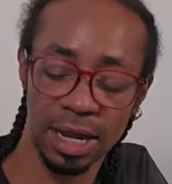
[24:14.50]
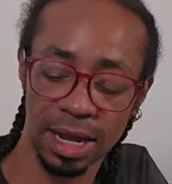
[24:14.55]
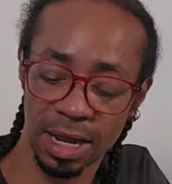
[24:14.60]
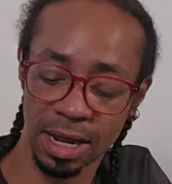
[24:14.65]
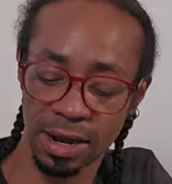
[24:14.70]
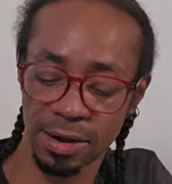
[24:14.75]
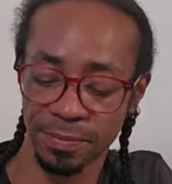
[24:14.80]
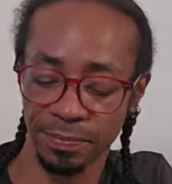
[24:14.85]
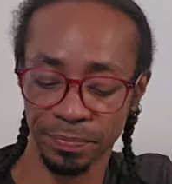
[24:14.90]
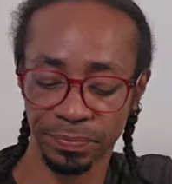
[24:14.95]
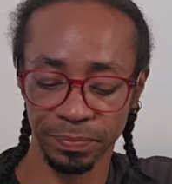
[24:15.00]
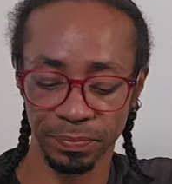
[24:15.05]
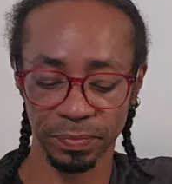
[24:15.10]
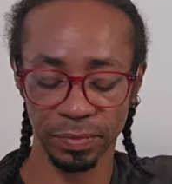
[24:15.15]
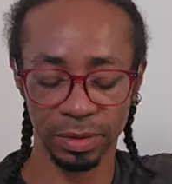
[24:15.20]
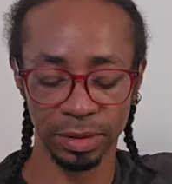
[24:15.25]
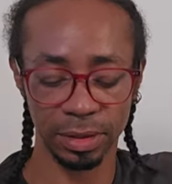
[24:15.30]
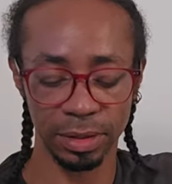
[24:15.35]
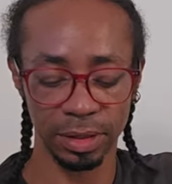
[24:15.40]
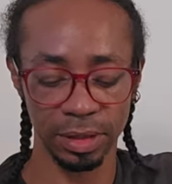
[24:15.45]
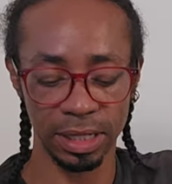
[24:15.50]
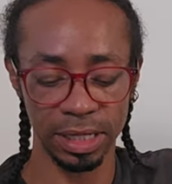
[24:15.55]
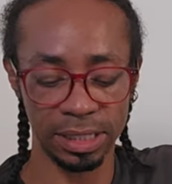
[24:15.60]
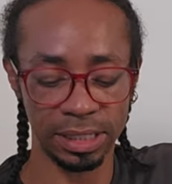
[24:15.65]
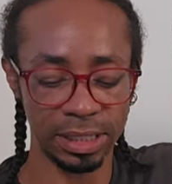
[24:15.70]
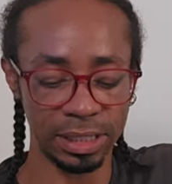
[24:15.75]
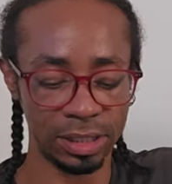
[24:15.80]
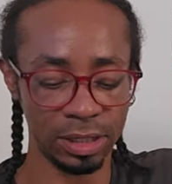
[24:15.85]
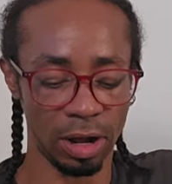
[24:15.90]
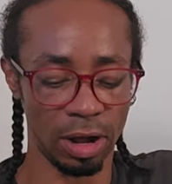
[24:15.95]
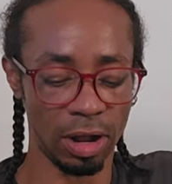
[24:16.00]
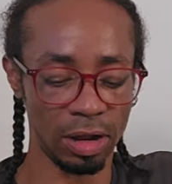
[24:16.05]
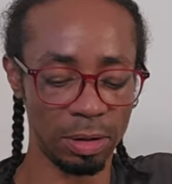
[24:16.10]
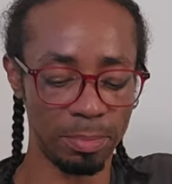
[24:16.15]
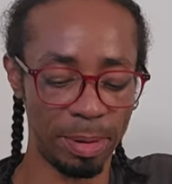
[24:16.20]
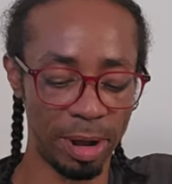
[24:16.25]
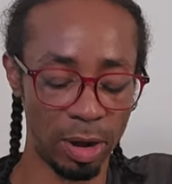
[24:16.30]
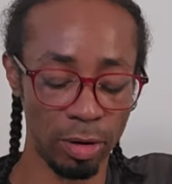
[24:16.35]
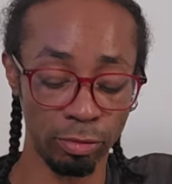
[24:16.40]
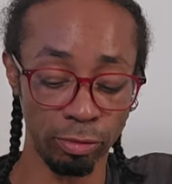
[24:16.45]
um, this is all
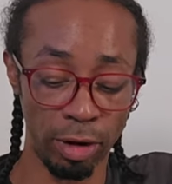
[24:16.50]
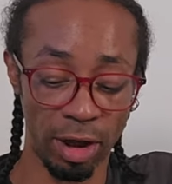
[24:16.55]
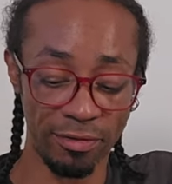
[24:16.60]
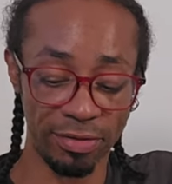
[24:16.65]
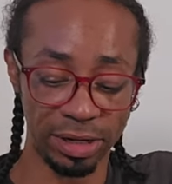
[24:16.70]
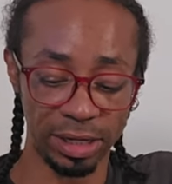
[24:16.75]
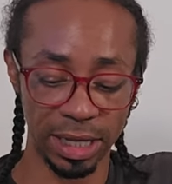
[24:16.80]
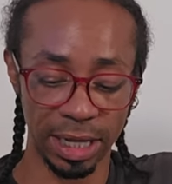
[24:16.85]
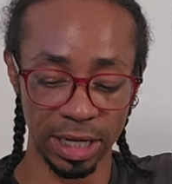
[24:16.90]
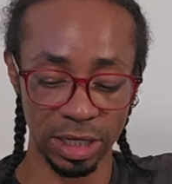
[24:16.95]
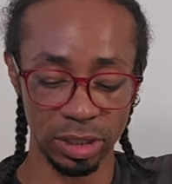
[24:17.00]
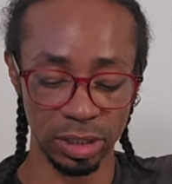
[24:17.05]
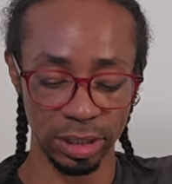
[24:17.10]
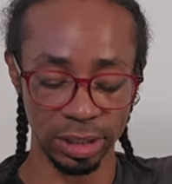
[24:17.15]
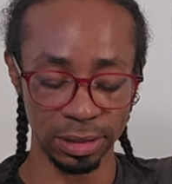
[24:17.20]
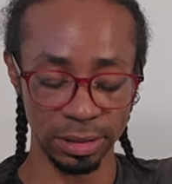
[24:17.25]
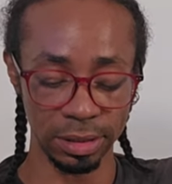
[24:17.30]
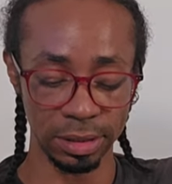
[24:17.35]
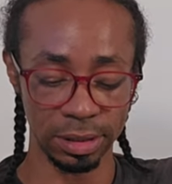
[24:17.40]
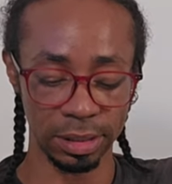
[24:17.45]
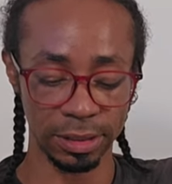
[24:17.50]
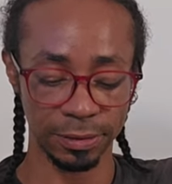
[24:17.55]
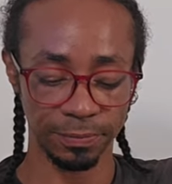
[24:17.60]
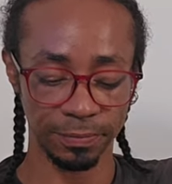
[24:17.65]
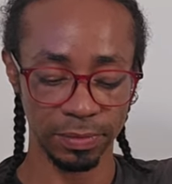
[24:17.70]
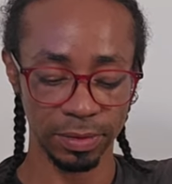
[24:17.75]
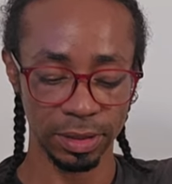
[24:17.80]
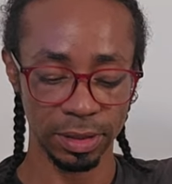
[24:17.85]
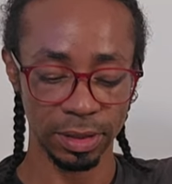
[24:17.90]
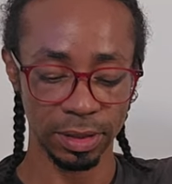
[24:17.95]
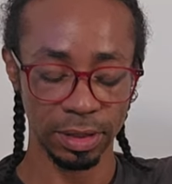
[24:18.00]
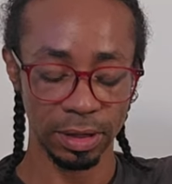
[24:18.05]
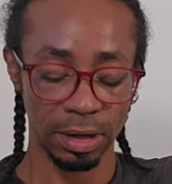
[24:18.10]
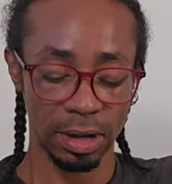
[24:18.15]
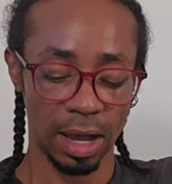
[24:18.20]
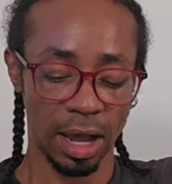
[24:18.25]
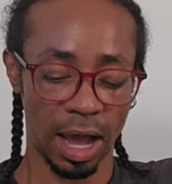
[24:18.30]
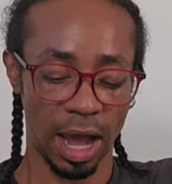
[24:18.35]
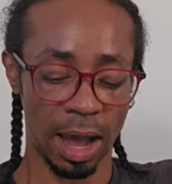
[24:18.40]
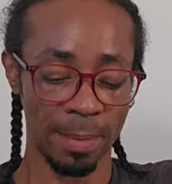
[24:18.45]
about revelations.
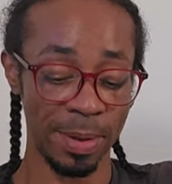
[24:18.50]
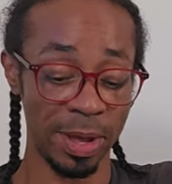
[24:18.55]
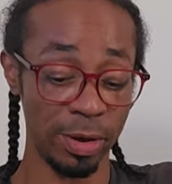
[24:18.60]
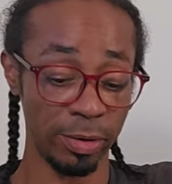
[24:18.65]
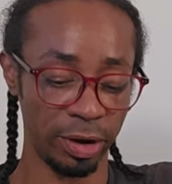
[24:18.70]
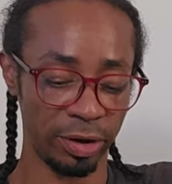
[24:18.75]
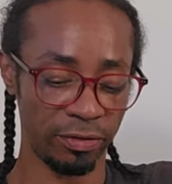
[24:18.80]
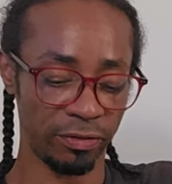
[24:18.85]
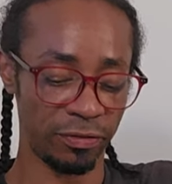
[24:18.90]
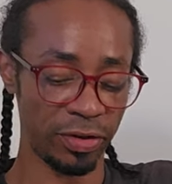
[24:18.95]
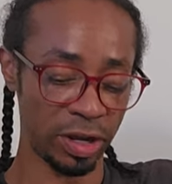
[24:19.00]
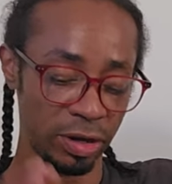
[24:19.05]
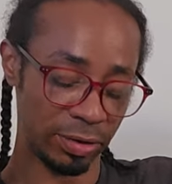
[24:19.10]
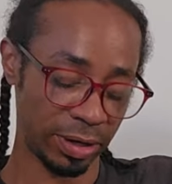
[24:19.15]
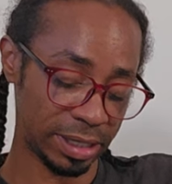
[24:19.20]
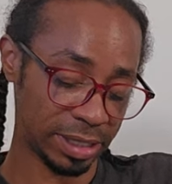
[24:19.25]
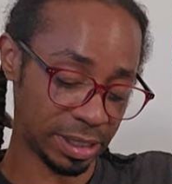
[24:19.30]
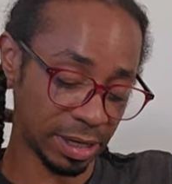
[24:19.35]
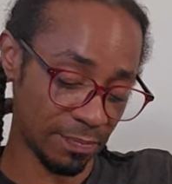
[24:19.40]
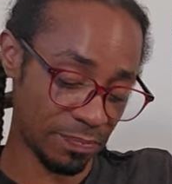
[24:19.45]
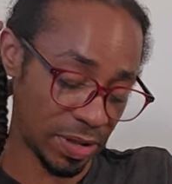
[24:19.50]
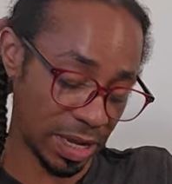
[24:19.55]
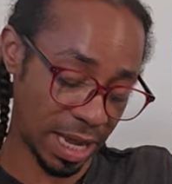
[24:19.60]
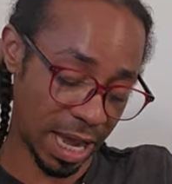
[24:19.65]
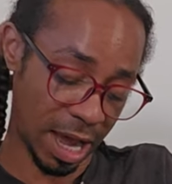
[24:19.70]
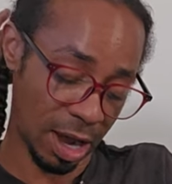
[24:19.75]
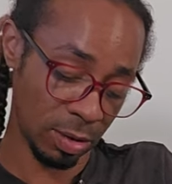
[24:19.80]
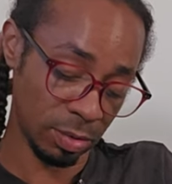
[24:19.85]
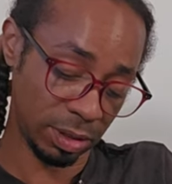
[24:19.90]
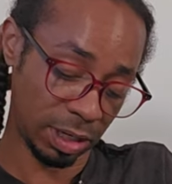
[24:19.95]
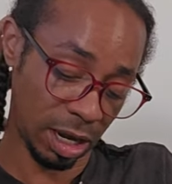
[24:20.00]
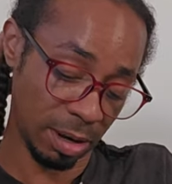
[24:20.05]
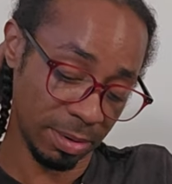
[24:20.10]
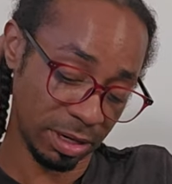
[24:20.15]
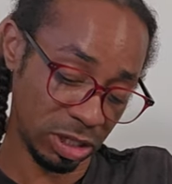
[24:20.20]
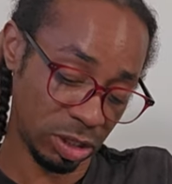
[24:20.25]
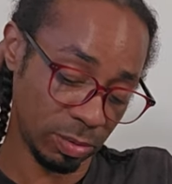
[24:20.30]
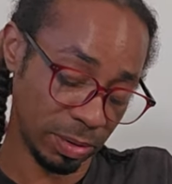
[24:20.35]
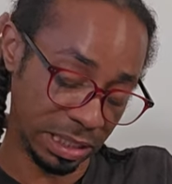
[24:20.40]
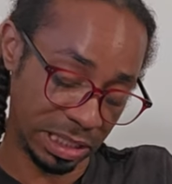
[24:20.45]
I'm hearing figuring something out,
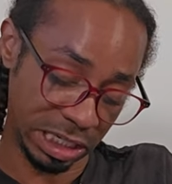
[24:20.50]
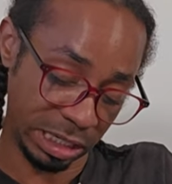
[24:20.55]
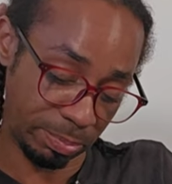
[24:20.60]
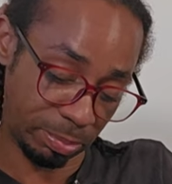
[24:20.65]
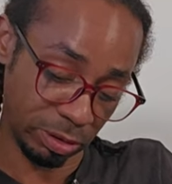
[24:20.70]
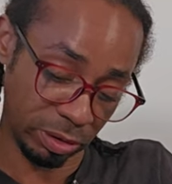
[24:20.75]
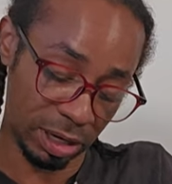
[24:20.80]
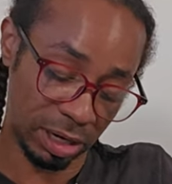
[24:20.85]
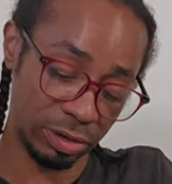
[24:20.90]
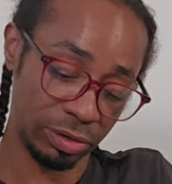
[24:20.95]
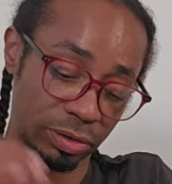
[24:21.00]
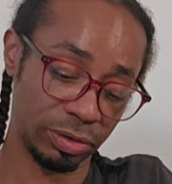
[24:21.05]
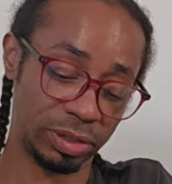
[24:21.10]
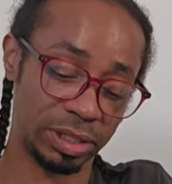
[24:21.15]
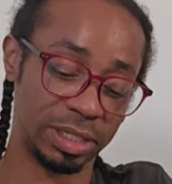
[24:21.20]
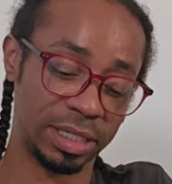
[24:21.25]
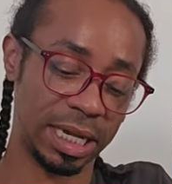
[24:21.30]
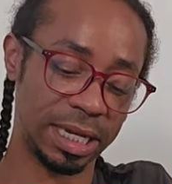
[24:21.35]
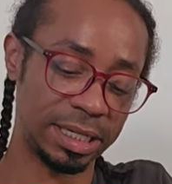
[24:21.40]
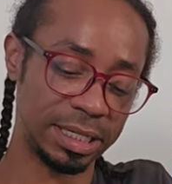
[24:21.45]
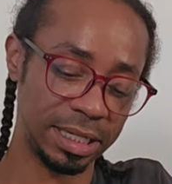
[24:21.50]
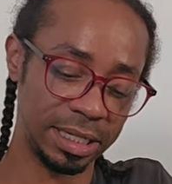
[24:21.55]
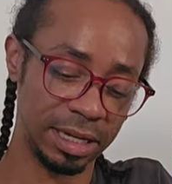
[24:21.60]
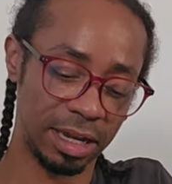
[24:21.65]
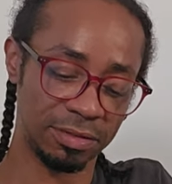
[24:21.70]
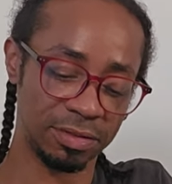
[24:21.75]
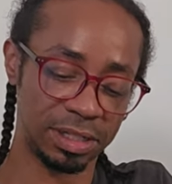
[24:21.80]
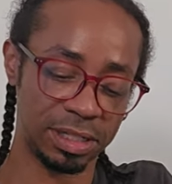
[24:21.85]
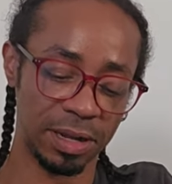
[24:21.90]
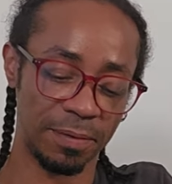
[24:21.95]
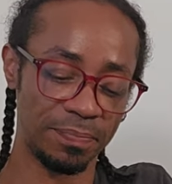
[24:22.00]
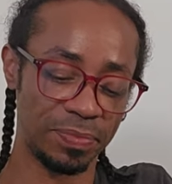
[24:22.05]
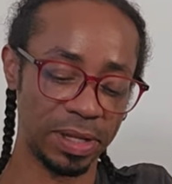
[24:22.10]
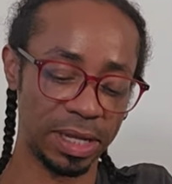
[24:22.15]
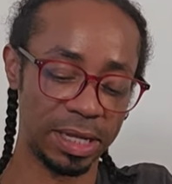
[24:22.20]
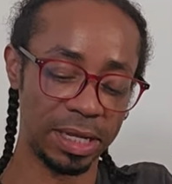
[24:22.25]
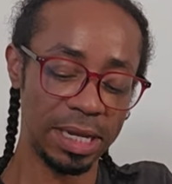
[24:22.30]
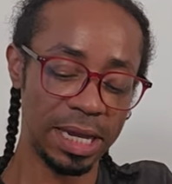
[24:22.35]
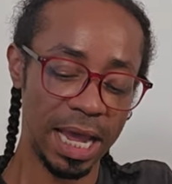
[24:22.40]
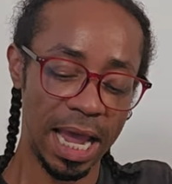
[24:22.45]
coming to a deeper understanding of
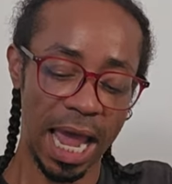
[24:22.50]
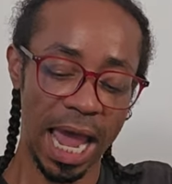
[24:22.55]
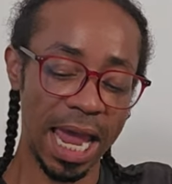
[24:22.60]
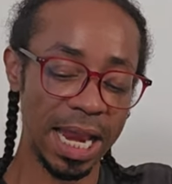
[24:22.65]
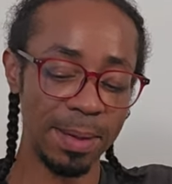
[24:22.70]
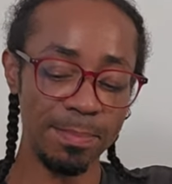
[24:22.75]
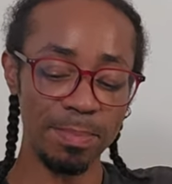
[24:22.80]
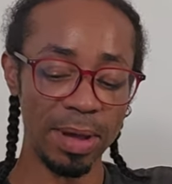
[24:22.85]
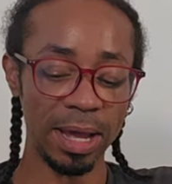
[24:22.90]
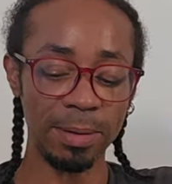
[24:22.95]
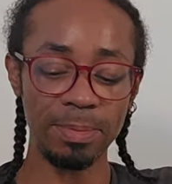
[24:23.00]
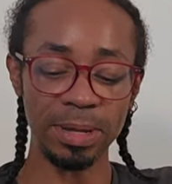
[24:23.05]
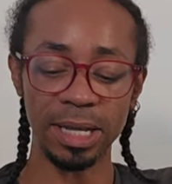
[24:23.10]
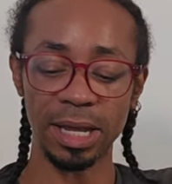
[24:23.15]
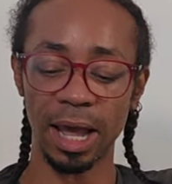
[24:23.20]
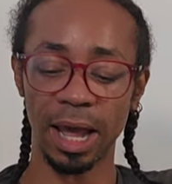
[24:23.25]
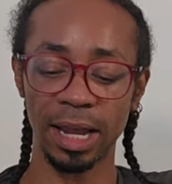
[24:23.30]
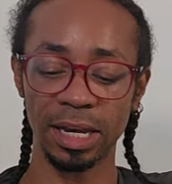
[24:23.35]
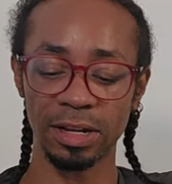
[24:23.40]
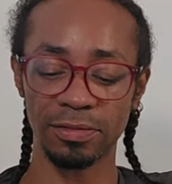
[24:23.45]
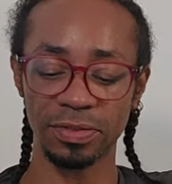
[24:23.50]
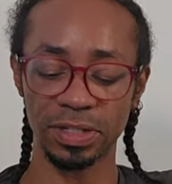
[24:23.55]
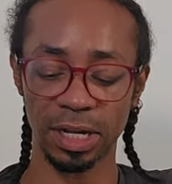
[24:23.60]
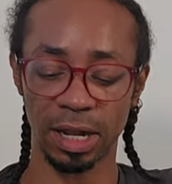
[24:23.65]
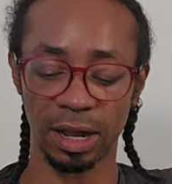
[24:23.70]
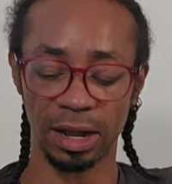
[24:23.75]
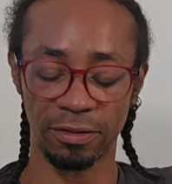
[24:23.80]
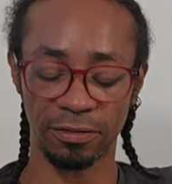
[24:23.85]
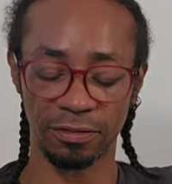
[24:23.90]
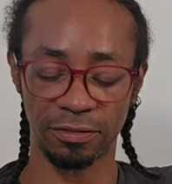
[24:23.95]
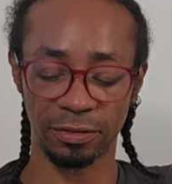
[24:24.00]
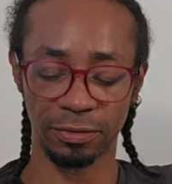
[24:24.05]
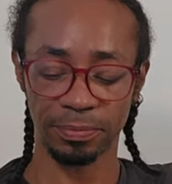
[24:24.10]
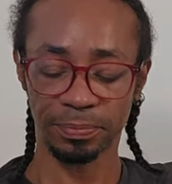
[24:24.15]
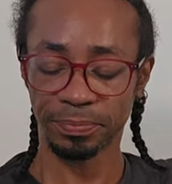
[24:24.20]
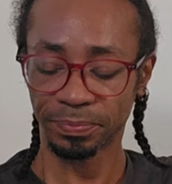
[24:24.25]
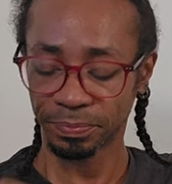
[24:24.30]
something, and it may be kind of tough.